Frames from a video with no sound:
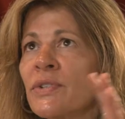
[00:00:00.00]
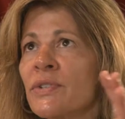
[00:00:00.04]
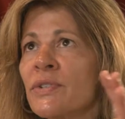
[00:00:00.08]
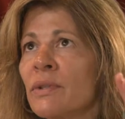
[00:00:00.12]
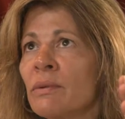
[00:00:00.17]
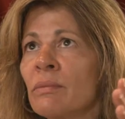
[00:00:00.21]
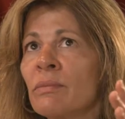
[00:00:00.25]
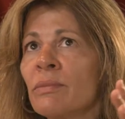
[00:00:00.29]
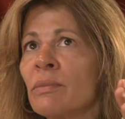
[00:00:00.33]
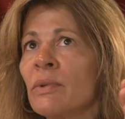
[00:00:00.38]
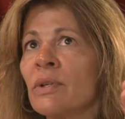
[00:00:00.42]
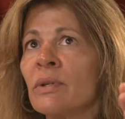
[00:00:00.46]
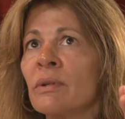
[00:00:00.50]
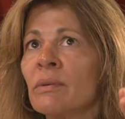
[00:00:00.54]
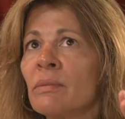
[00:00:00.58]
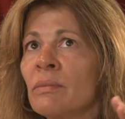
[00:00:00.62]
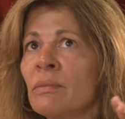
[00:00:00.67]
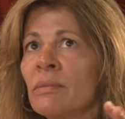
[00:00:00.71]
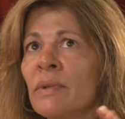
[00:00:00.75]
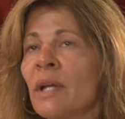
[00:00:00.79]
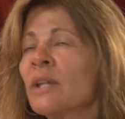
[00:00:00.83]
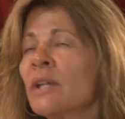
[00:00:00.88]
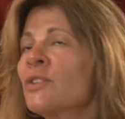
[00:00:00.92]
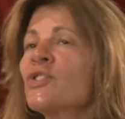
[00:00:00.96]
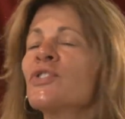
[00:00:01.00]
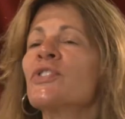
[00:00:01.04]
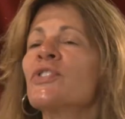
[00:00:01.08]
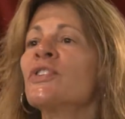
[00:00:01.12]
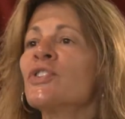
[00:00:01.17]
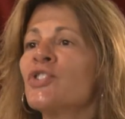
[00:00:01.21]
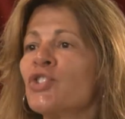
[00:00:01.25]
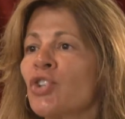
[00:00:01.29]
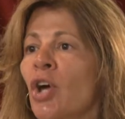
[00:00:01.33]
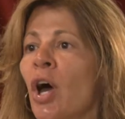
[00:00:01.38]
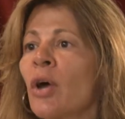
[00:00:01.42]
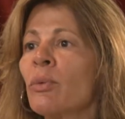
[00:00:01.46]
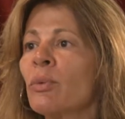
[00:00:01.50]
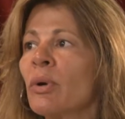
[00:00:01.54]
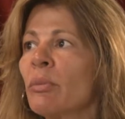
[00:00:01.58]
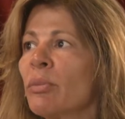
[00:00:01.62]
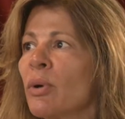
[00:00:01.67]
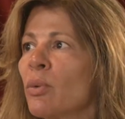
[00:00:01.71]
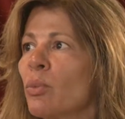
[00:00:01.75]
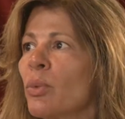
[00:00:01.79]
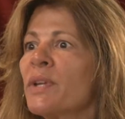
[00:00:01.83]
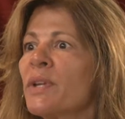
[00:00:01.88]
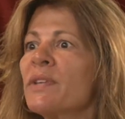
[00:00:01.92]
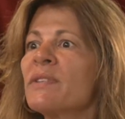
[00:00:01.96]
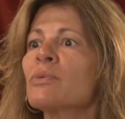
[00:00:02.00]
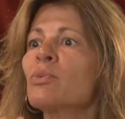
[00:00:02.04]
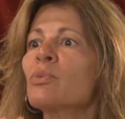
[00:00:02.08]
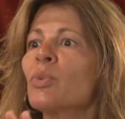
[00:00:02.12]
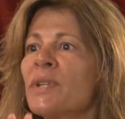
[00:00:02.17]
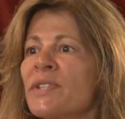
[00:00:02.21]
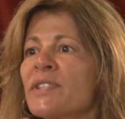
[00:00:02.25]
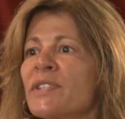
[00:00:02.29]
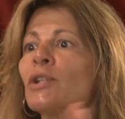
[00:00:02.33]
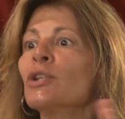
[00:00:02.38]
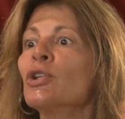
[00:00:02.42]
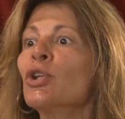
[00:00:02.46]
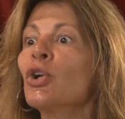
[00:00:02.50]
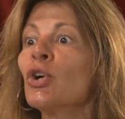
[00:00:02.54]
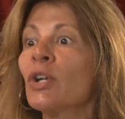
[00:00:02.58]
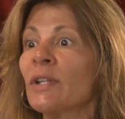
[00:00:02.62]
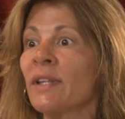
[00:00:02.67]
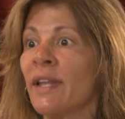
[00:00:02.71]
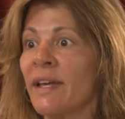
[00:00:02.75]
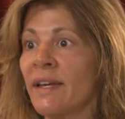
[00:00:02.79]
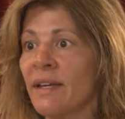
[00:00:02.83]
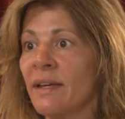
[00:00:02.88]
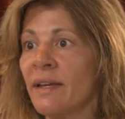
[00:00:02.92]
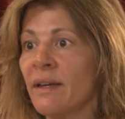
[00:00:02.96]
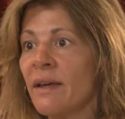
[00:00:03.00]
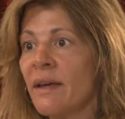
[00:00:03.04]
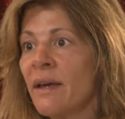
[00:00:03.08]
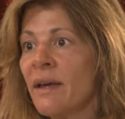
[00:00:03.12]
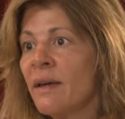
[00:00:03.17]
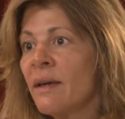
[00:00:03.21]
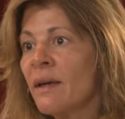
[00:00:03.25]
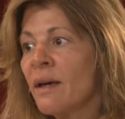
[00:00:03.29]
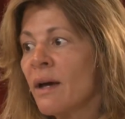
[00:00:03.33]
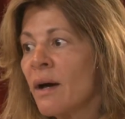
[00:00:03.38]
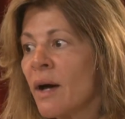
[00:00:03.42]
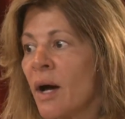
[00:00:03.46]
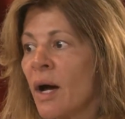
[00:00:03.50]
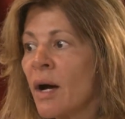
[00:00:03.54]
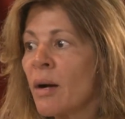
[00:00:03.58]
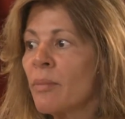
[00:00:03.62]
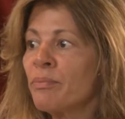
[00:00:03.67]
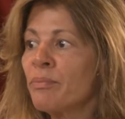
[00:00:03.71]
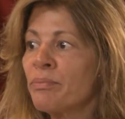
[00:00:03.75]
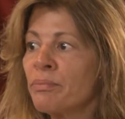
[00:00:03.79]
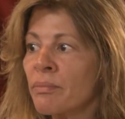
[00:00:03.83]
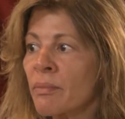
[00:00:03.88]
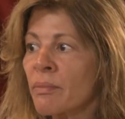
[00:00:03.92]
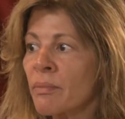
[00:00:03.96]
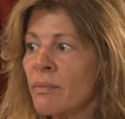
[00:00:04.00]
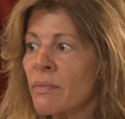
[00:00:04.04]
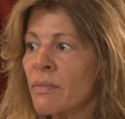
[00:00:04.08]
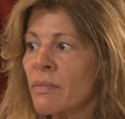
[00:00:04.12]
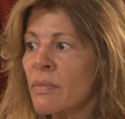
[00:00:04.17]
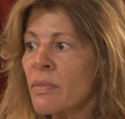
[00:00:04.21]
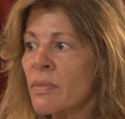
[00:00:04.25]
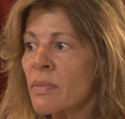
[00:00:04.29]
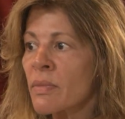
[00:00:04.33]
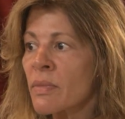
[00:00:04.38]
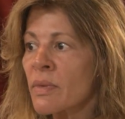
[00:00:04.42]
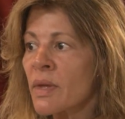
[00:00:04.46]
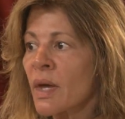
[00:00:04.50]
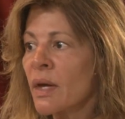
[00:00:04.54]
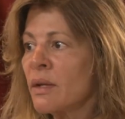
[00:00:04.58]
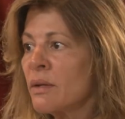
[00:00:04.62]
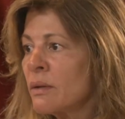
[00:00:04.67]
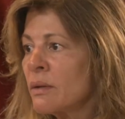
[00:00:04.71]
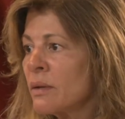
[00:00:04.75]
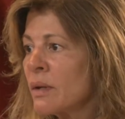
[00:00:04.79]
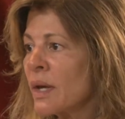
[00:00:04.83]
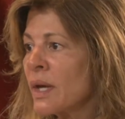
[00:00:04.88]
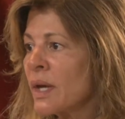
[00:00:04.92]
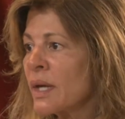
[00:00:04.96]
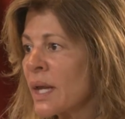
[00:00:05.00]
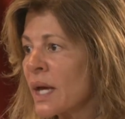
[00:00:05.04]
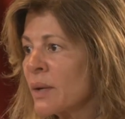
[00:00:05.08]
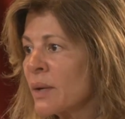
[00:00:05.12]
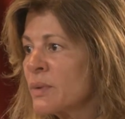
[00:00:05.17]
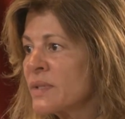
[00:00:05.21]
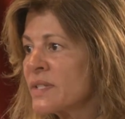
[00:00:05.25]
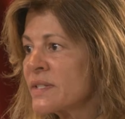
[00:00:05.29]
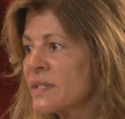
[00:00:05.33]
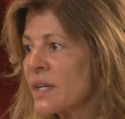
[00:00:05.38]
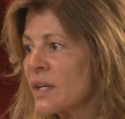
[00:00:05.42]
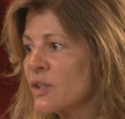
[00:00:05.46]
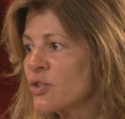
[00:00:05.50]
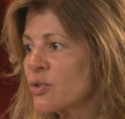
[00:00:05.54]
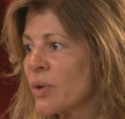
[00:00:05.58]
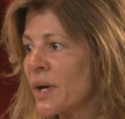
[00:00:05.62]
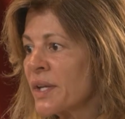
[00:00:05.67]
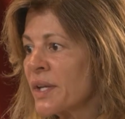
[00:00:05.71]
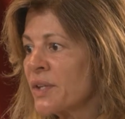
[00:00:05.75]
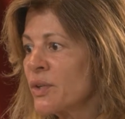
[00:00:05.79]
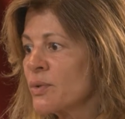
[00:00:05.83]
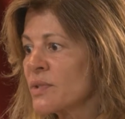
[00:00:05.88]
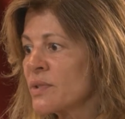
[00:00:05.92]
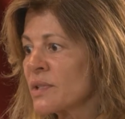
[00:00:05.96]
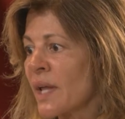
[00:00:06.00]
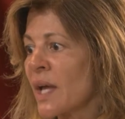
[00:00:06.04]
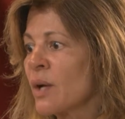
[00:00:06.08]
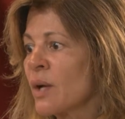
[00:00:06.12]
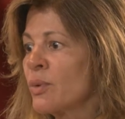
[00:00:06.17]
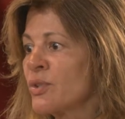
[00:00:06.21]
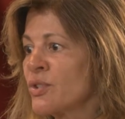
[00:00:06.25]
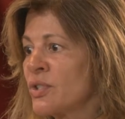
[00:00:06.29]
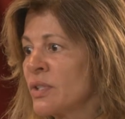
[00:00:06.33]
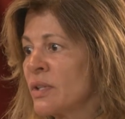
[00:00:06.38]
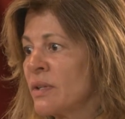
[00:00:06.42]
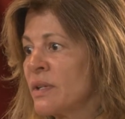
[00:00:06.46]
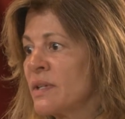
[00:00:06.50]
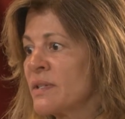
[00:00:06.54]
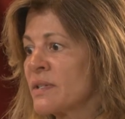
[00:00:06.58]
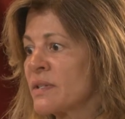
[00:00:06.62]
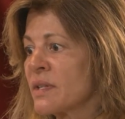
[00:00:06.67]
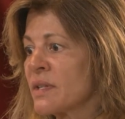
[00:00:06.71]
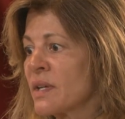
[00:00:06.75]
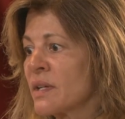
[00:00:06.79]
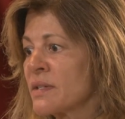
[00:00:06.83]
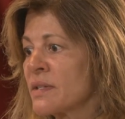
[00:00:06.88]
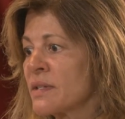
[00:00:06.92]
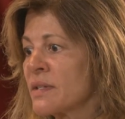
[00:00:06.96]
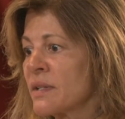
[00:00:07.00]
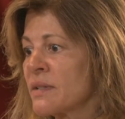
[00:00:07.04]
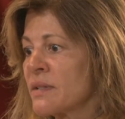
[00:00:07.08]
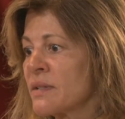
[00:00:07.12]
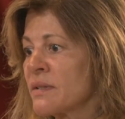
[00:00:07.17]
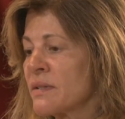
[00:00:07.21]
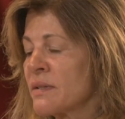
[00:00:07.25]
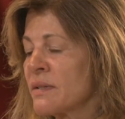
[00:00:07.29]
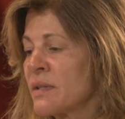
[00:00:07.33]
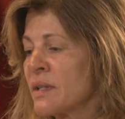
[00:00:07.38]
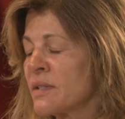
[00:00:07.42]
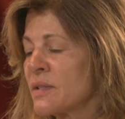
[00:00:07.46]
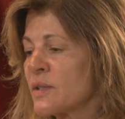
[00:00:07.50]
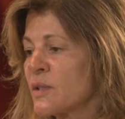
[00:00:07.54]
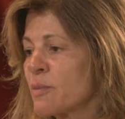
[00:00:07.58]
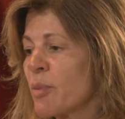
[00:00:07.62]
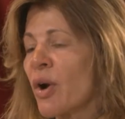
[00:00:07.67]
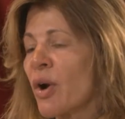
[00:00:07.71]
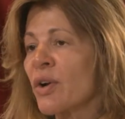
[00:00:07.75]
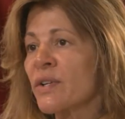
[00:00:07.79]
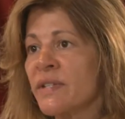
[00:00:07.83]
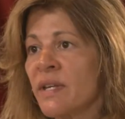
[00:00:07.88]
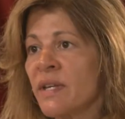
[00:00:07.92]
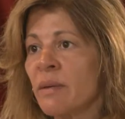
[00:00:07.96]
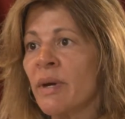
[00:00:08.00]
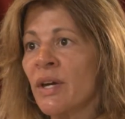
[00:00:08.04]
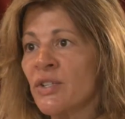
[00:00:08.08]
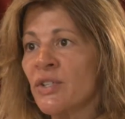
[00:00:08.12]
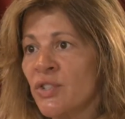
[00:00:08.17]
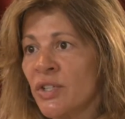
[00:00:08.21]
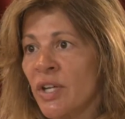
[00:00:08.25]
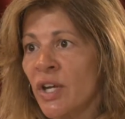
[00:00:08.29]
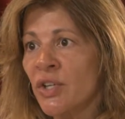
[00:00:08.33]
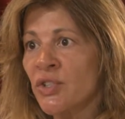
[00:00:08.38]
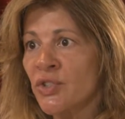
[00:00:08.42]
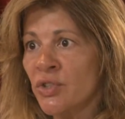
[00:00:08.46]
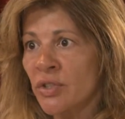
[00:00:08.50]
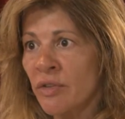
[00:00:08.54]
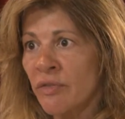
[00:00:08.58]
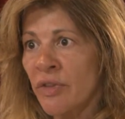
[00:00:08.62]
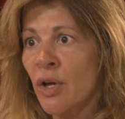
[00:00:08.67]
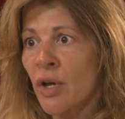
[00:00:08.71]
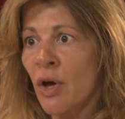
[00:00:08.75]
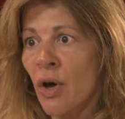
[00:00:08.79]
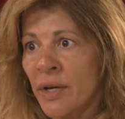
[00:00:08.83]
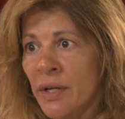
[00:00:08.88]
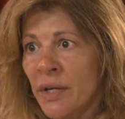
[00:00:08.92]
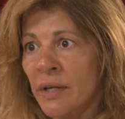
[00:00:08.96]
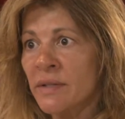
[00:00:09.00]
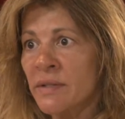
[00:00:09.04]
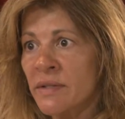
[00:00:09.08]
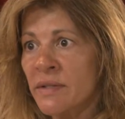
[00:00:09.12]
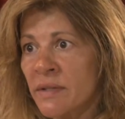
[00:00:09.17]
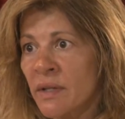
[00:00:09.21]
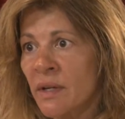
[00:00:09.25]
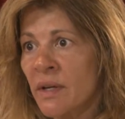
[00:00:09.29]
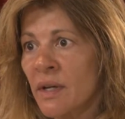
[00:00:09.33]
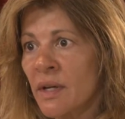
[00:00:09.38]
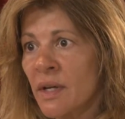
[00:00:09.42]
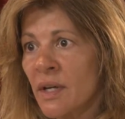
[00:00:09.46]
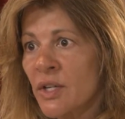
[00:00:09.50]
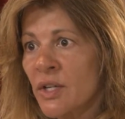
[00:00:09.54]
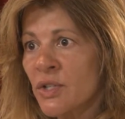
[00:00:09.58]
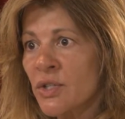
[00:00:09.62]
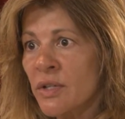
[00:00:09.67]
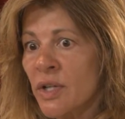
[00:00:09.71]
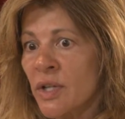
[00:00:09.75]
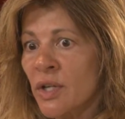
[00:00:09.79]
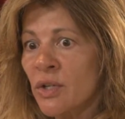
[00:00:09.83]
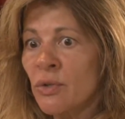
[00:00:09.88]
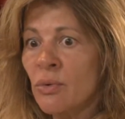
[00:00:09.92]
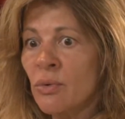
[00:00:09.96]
the not just the genre, but what does it look like? And I would say try to use language in these things that sparks the imagination of the audience, so that